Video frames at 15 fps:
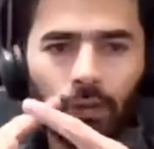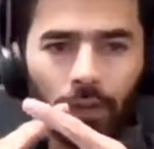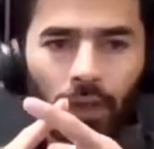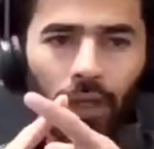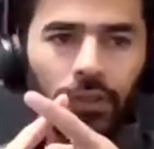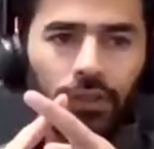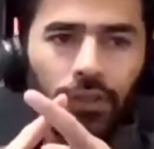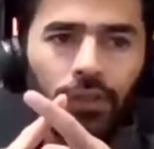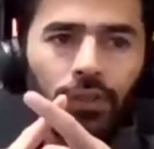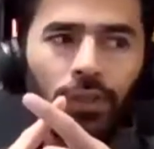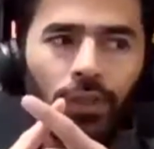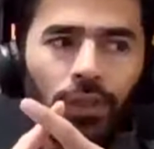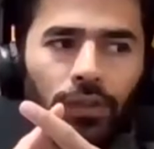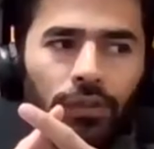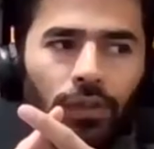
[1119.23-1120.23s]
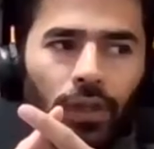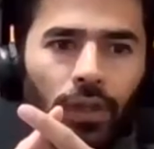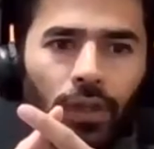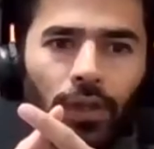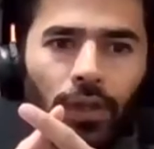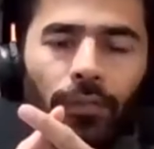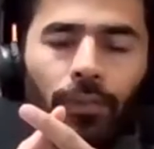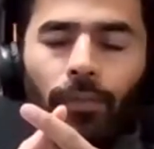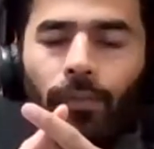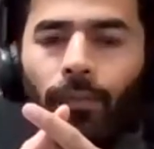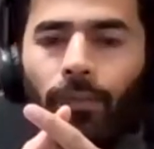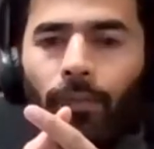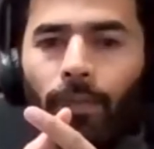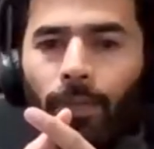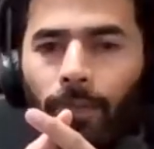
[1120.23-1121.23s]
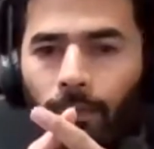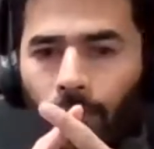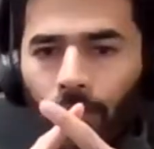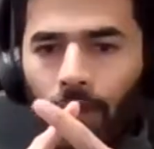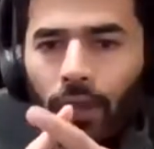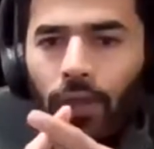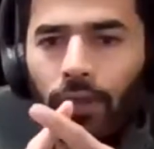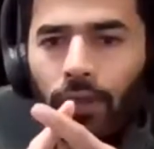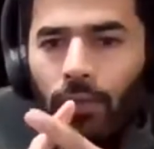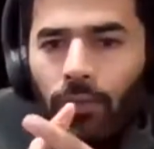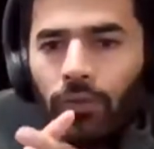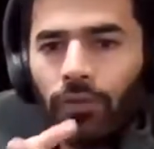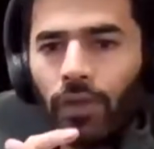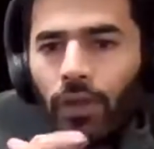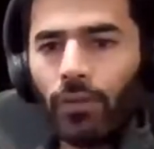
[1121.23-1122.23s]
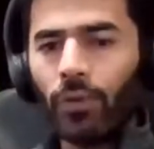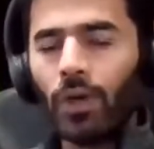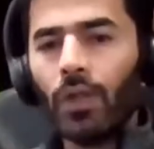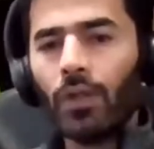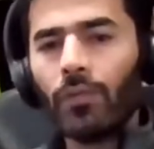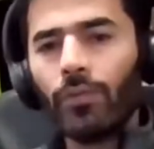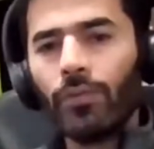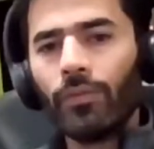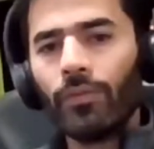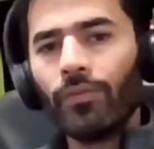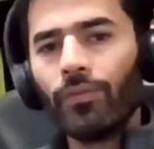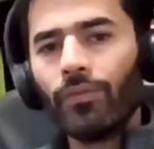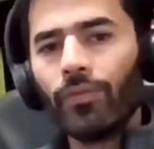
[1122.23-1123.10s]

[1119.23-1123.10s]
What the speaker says: The next is you can get them to say, well,